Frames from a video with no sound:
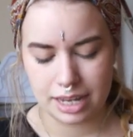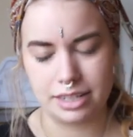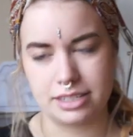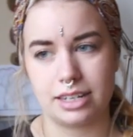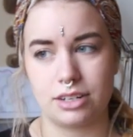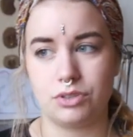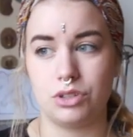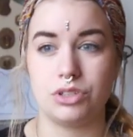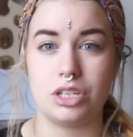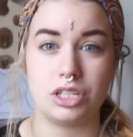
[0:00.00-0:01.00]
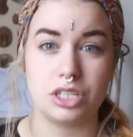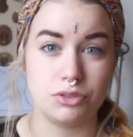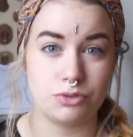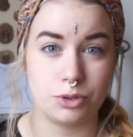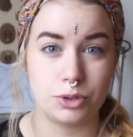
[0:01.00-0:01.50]
Instead of using
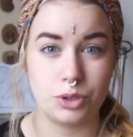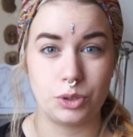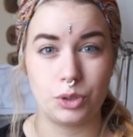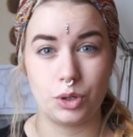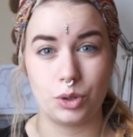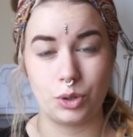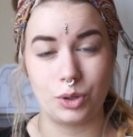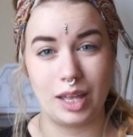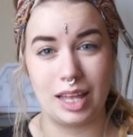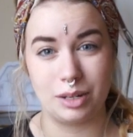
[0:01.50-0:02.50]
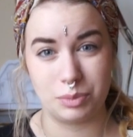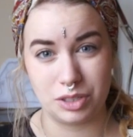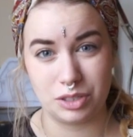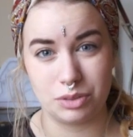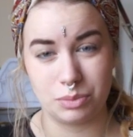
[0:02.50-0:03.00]
tin foil or
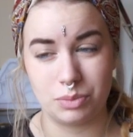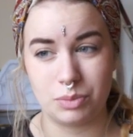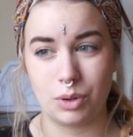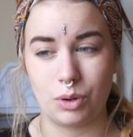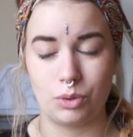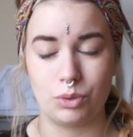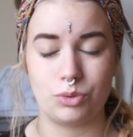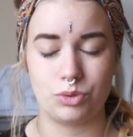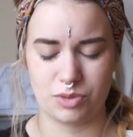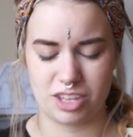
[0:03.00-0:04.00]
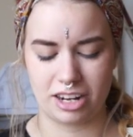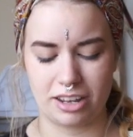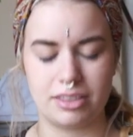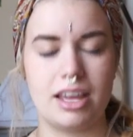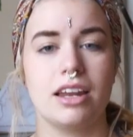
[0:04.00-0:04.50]
aluminium or something
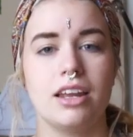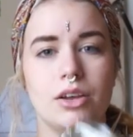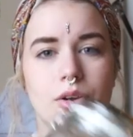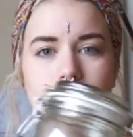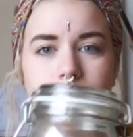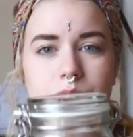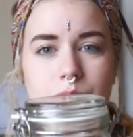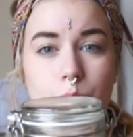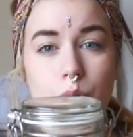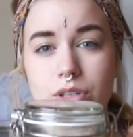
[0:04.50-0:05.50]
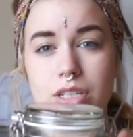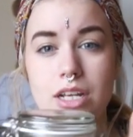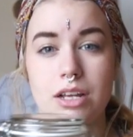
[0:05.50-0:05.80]
like that, we've bought